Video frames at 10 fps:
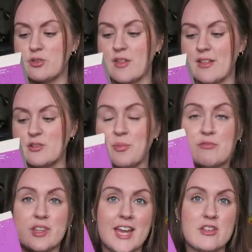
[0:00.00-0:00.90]
so I think this will be
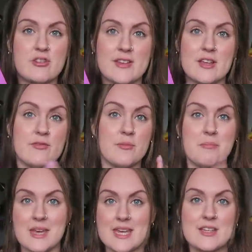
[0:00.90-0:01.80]
really interesting for
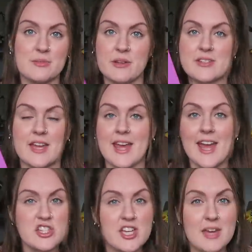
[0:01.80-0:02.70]
me as well to kind of
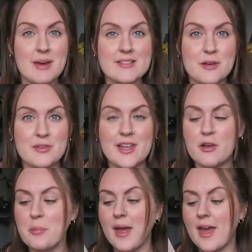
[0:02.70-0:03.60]
educate myself a
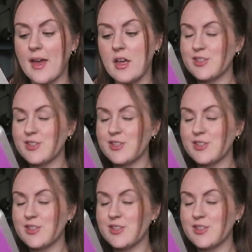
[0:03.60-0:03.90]
little bit.